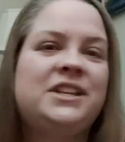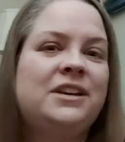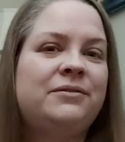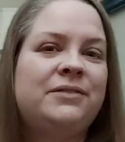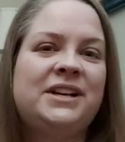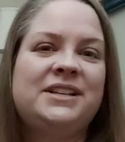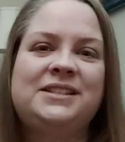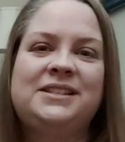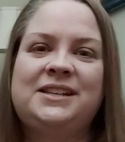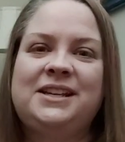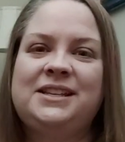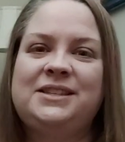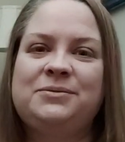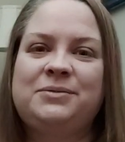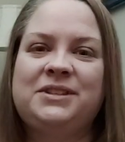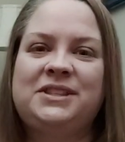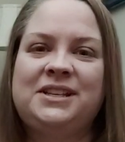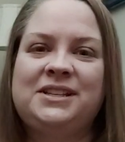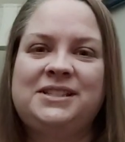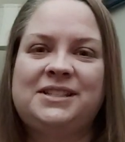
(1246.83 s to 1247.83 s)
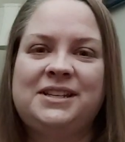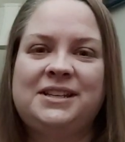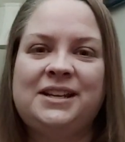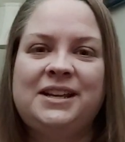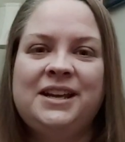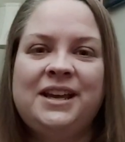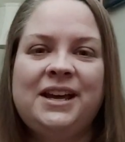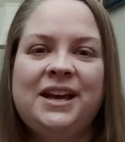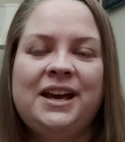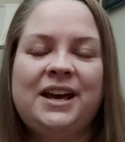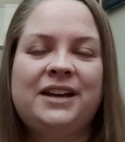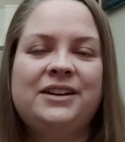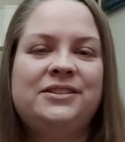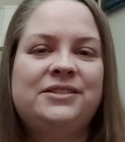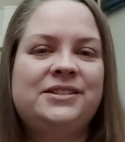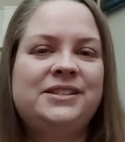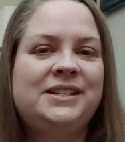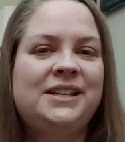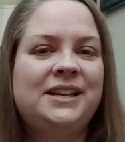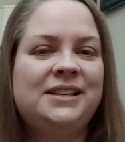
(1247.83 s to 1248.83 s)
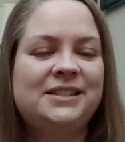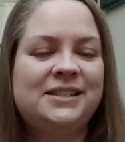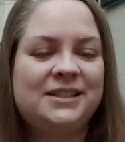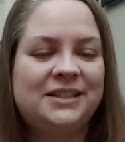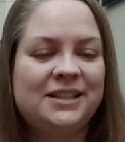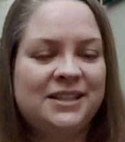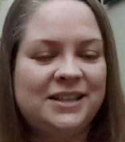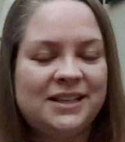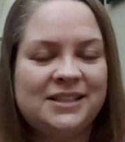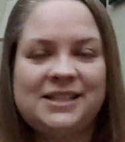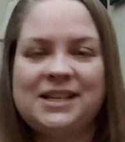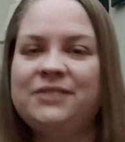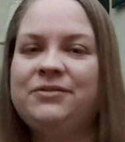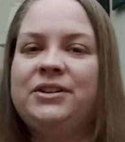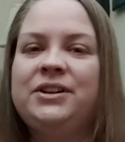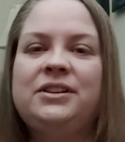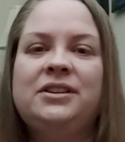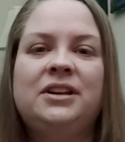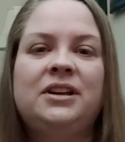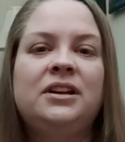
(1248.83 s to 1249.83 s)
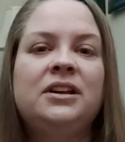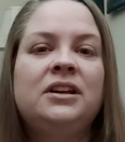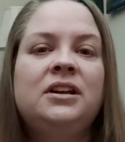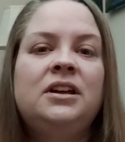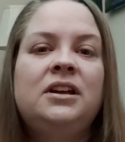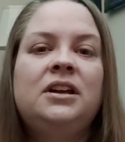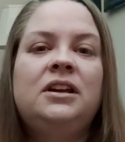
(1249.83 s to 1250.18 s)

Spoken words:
that resonates with this and understands it, then that's everything.